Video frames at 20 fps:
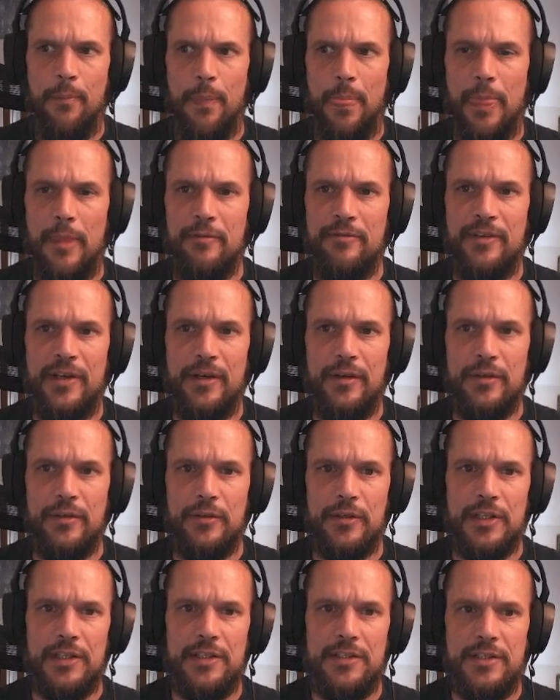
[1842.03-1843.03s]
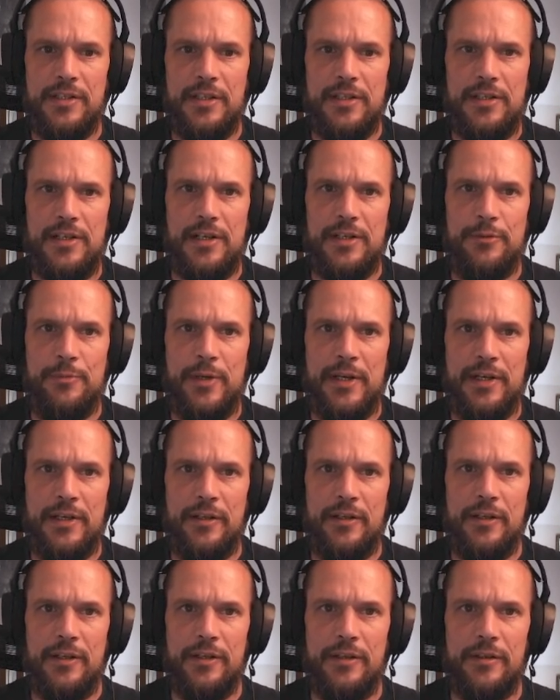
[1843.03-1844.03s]
value that is initialized by
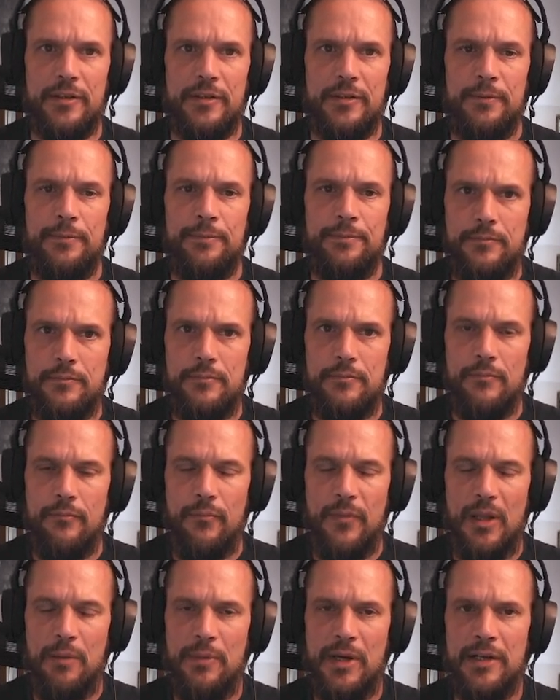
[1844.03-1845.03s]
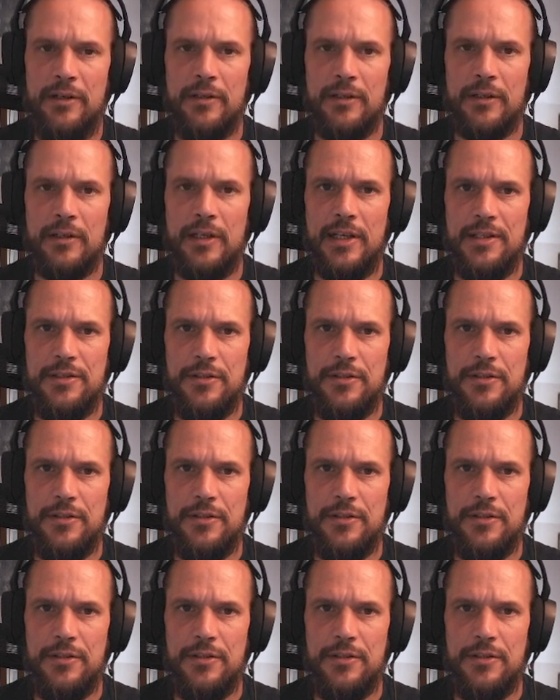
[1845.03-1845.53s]
another class.